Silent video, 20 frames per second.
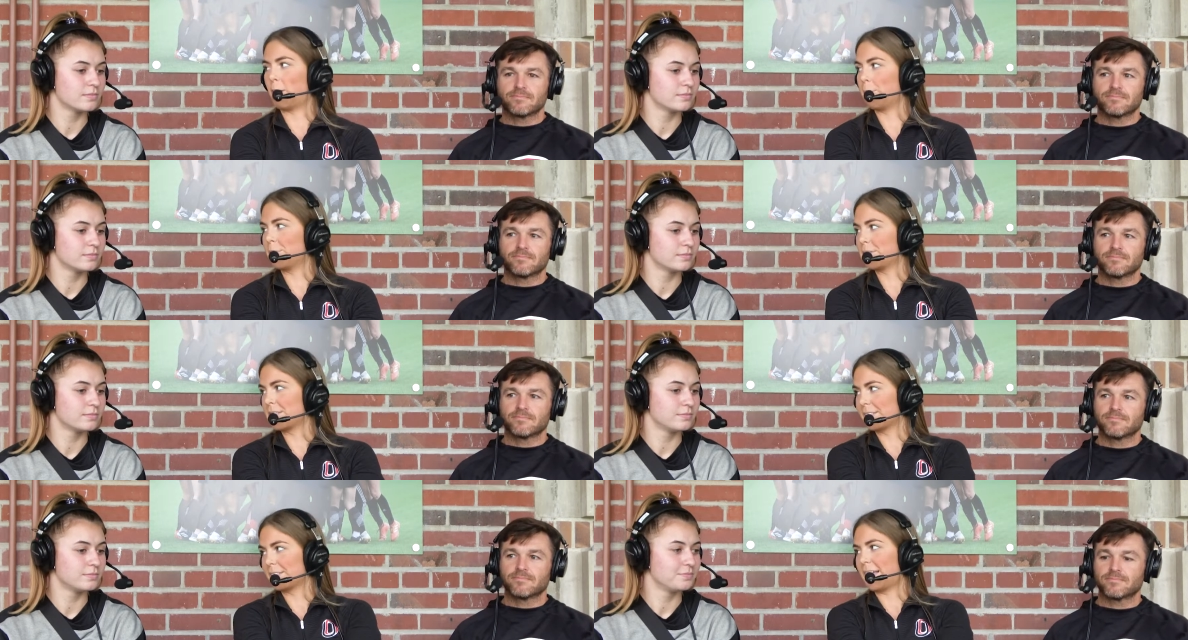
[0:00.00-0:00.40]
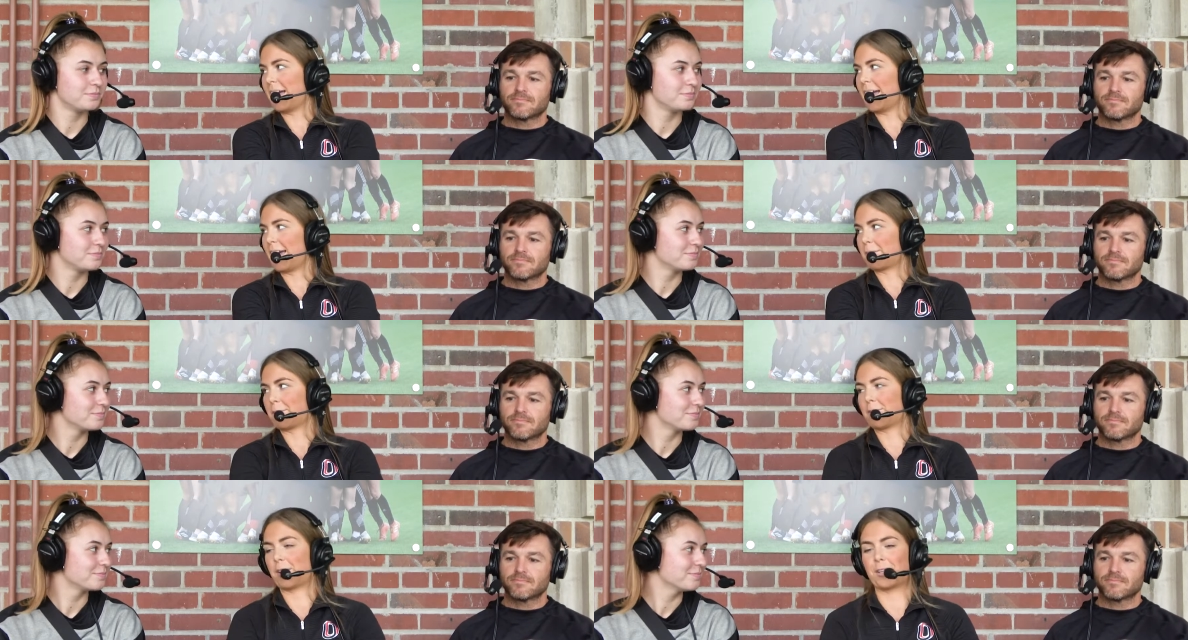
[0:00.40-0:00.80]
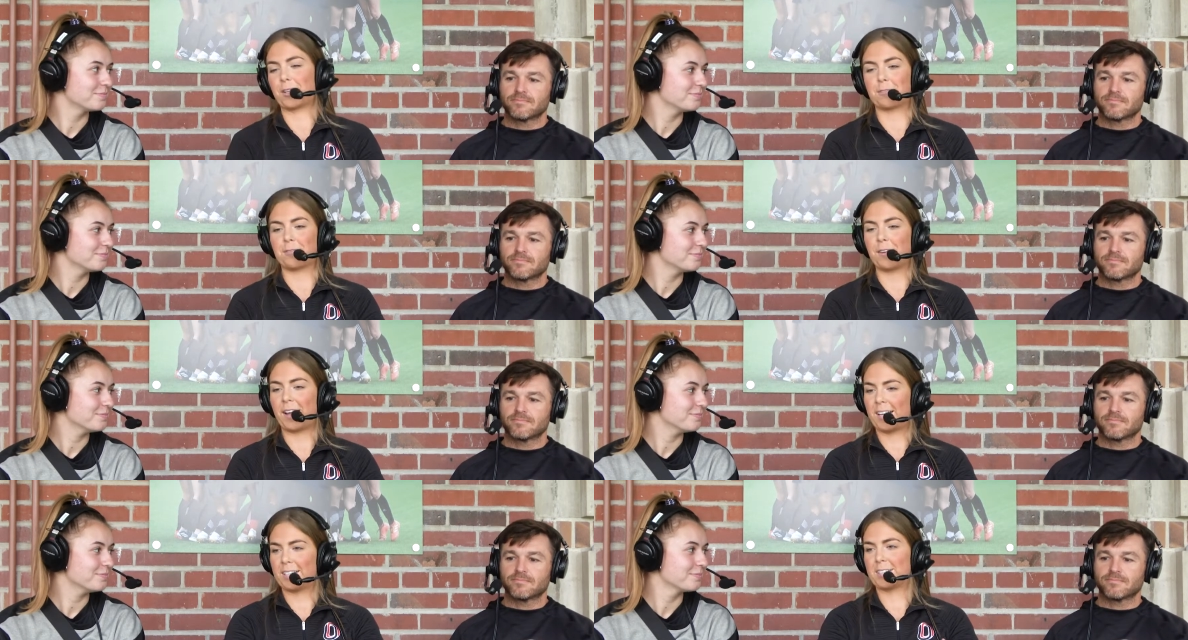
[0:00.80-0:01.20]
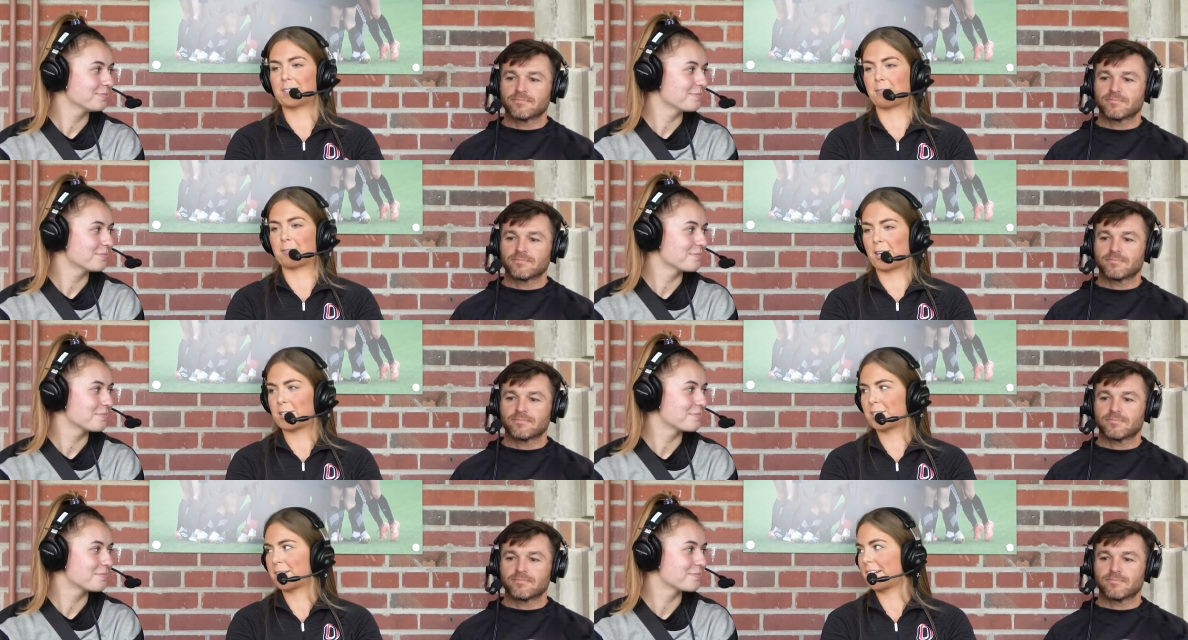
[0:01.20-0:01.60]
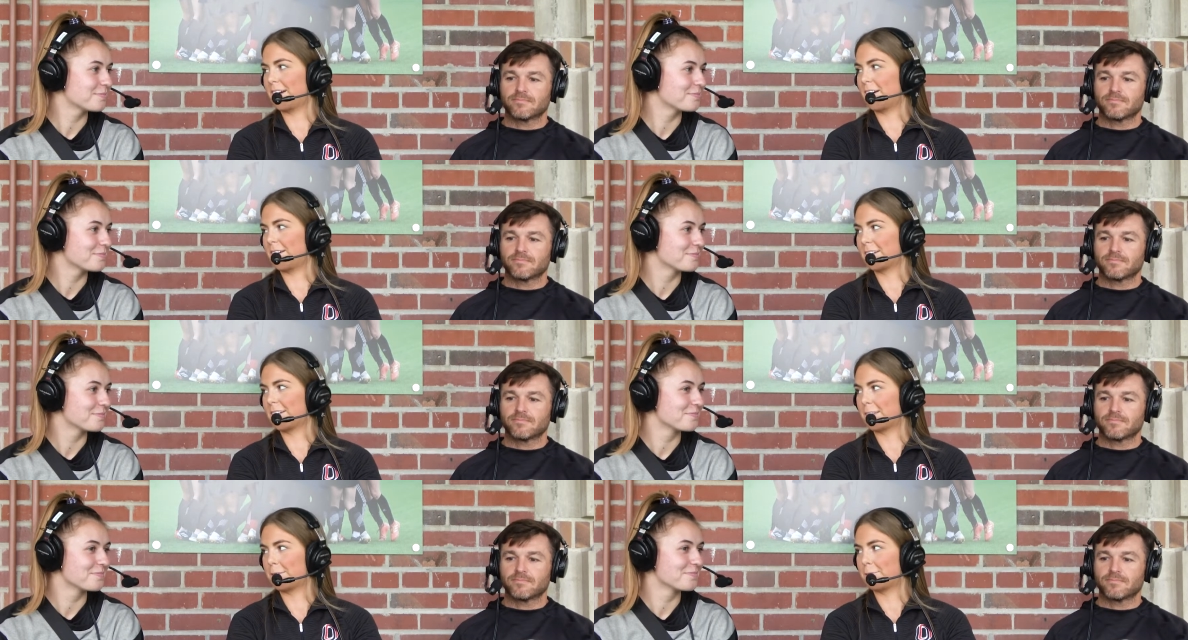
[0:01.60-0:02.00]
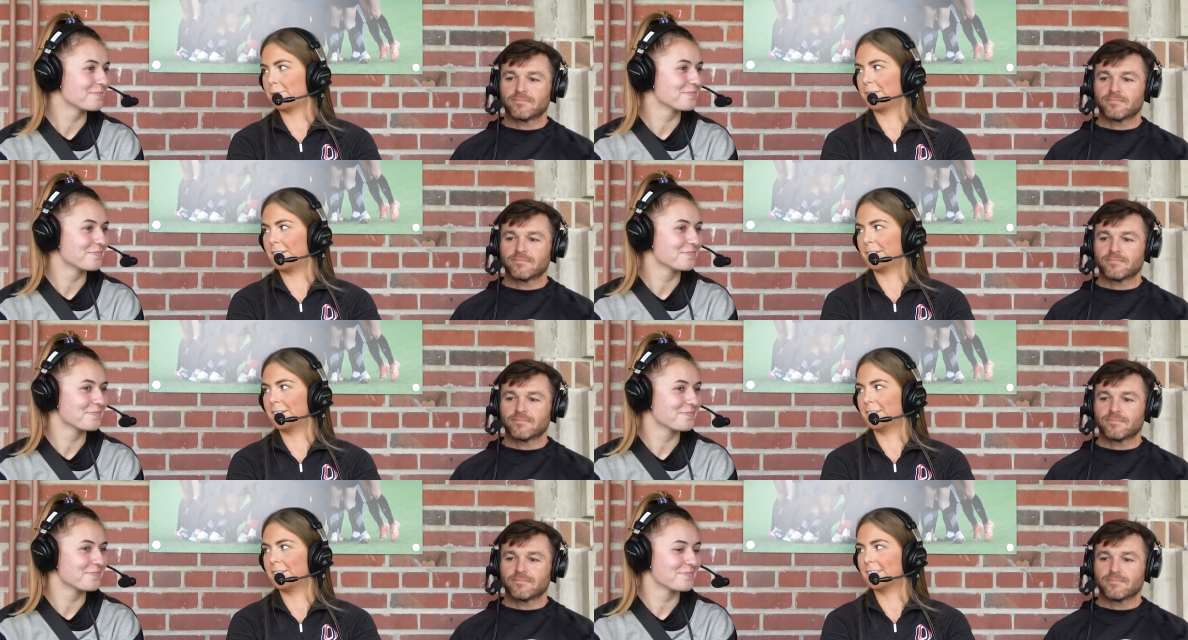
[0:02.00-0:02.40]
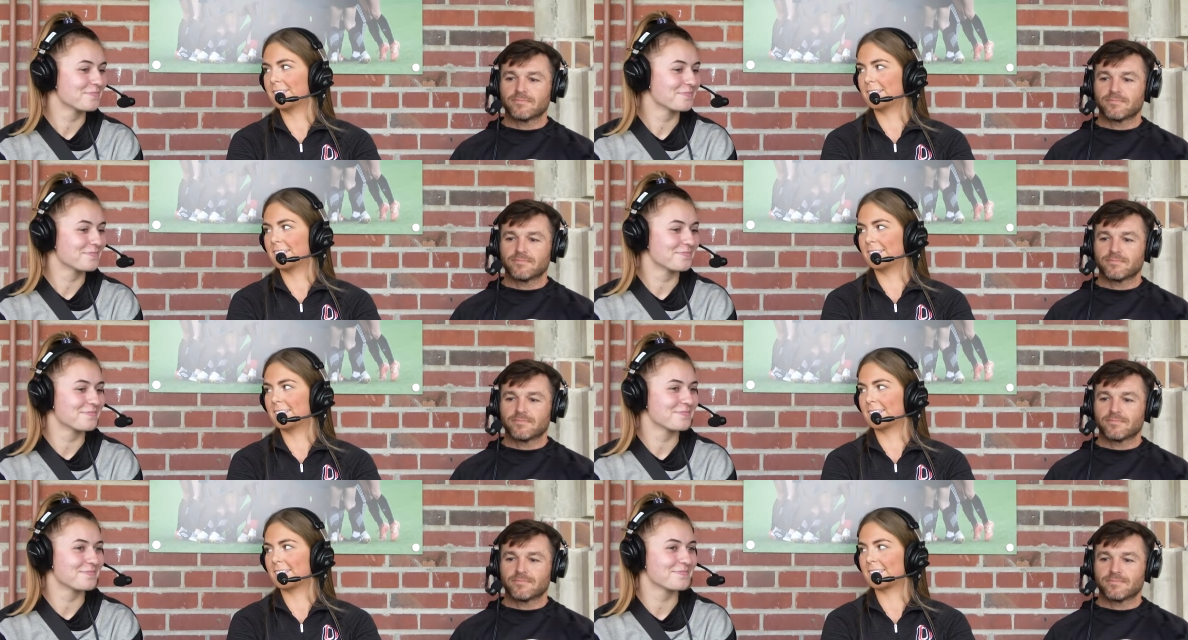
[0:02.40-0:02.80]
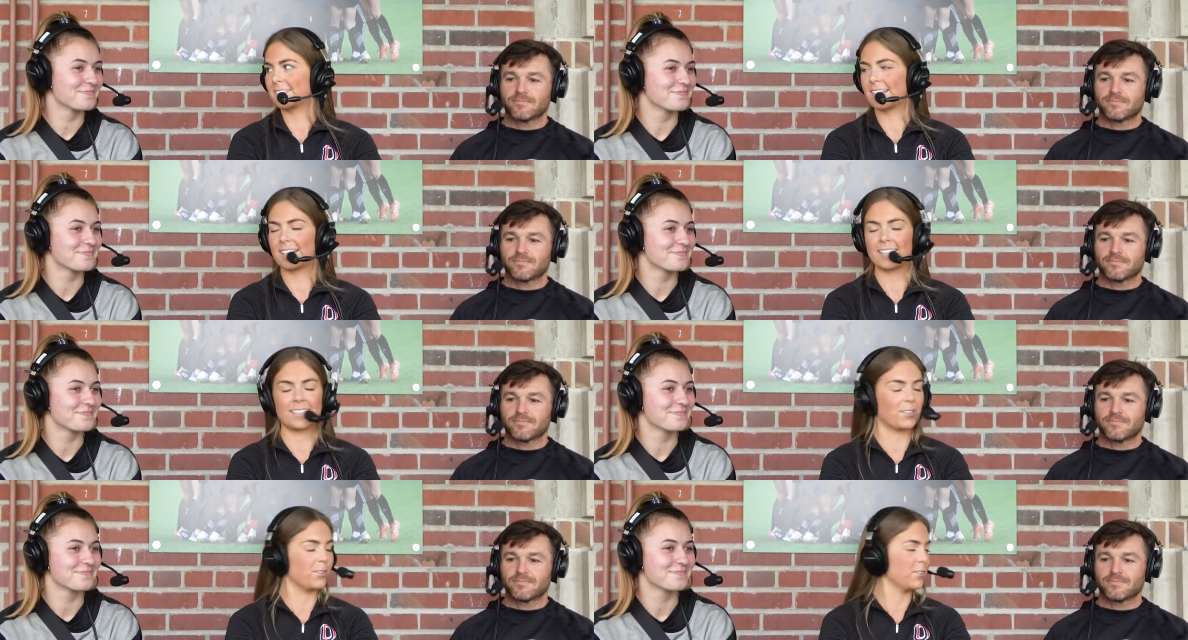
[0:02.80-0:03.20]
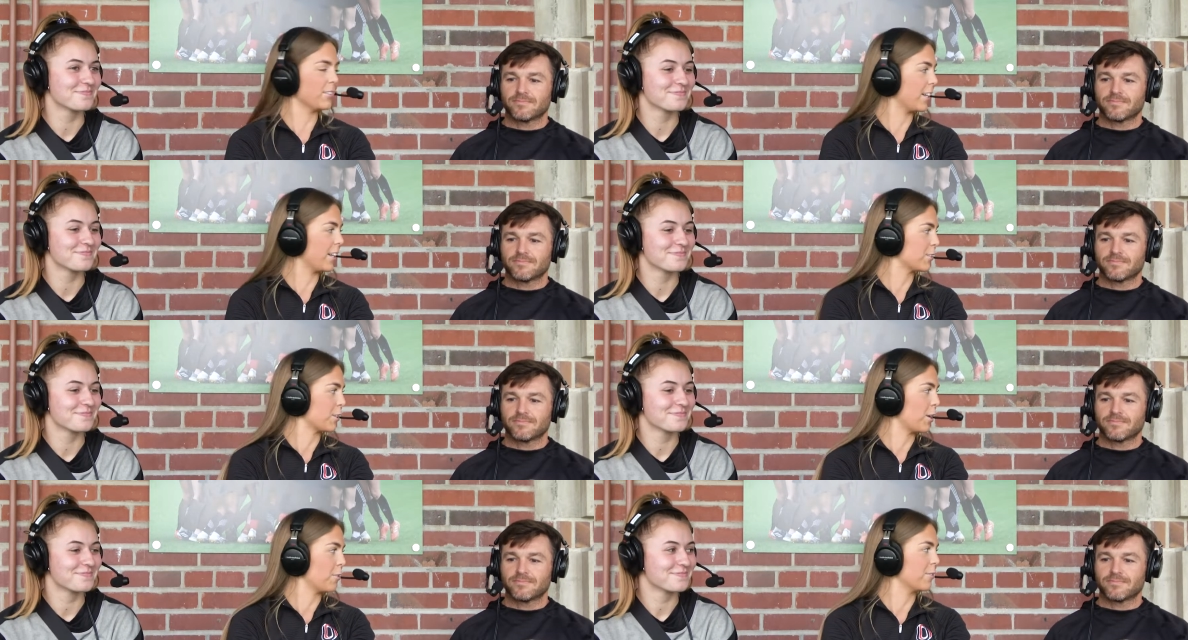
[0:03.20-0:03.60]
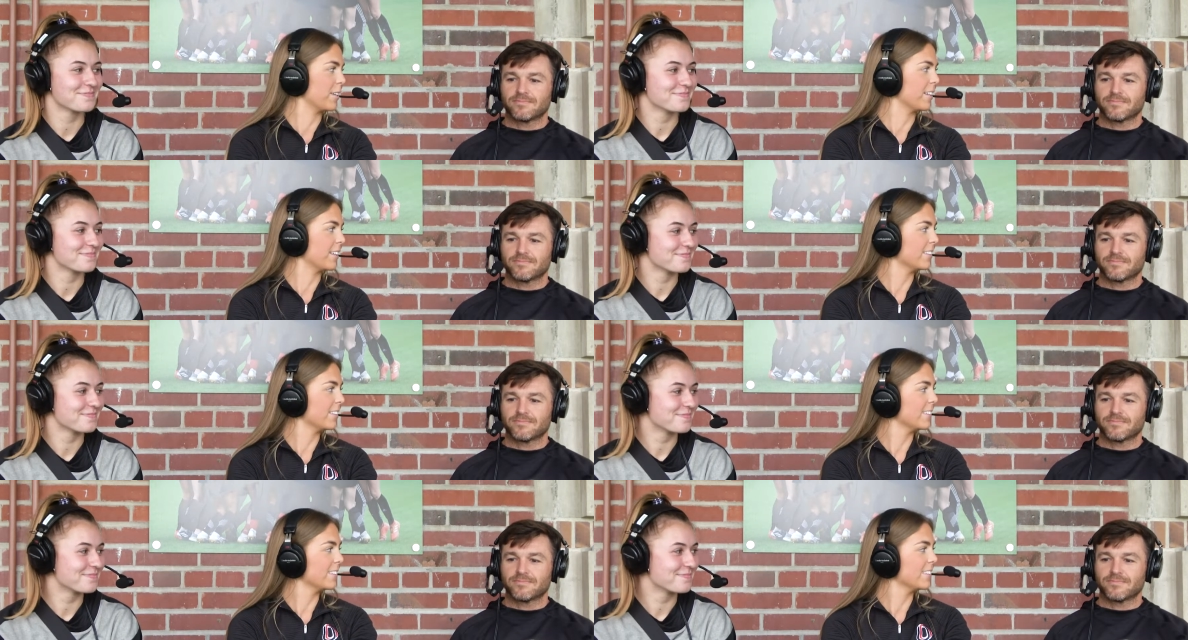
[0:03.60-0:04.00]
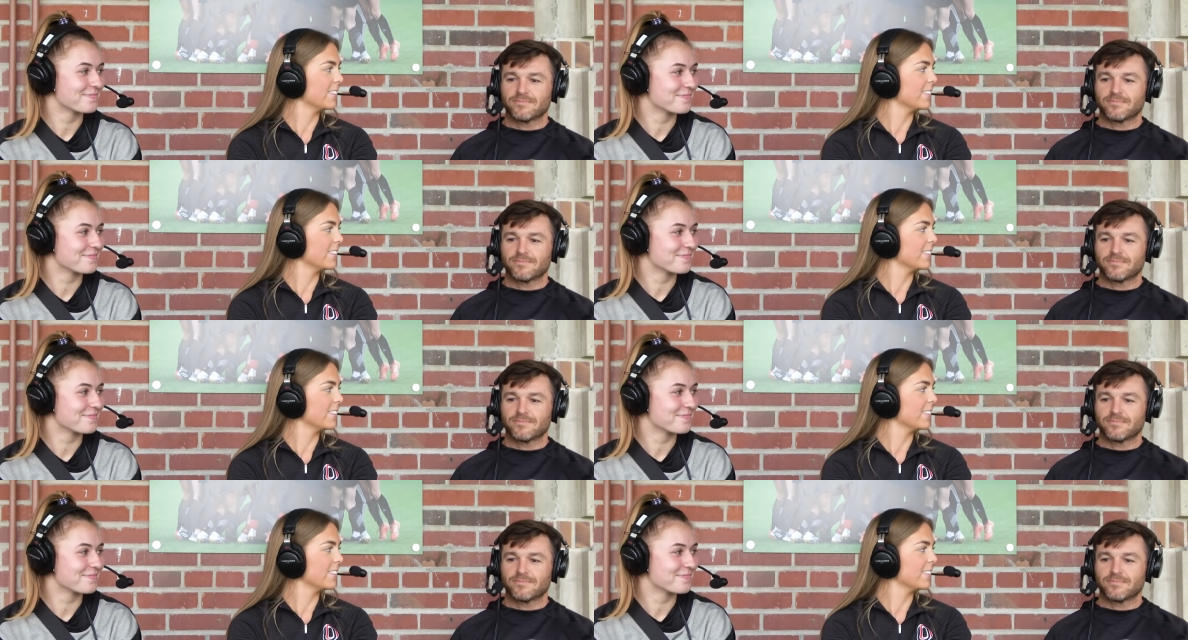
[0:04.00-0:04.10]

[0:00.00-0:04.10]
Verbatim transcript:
Speaker 1: What was it like with all the fans rushing onto the field and just getting to hold that trophy?